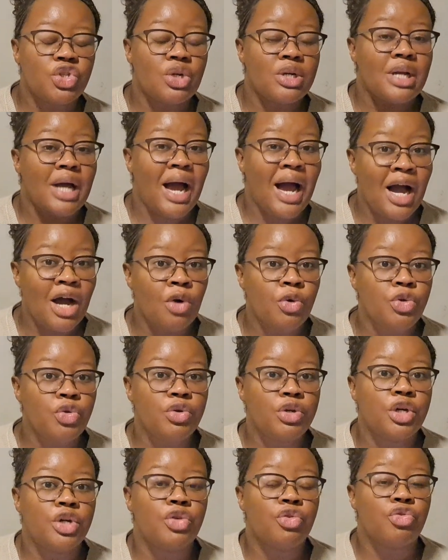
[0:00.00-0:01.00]
on how you
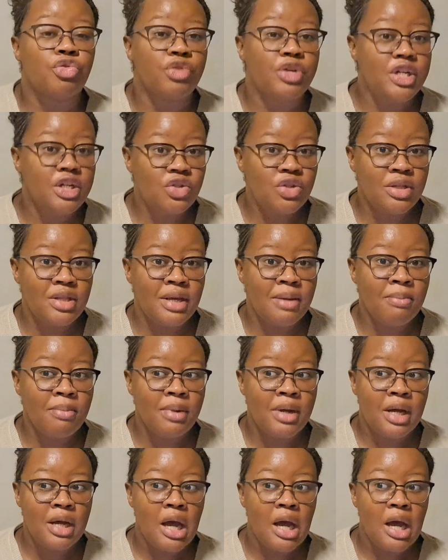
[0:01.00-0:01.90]
can read to them